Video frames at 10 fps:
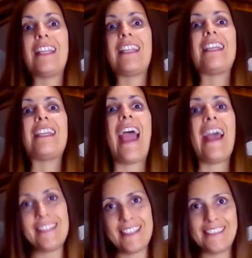that,
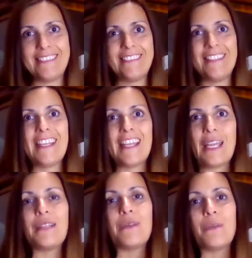yes,
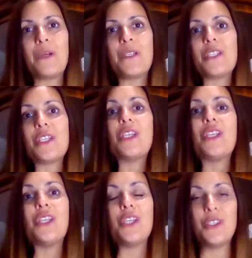it was
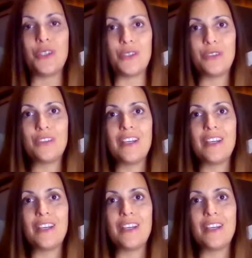you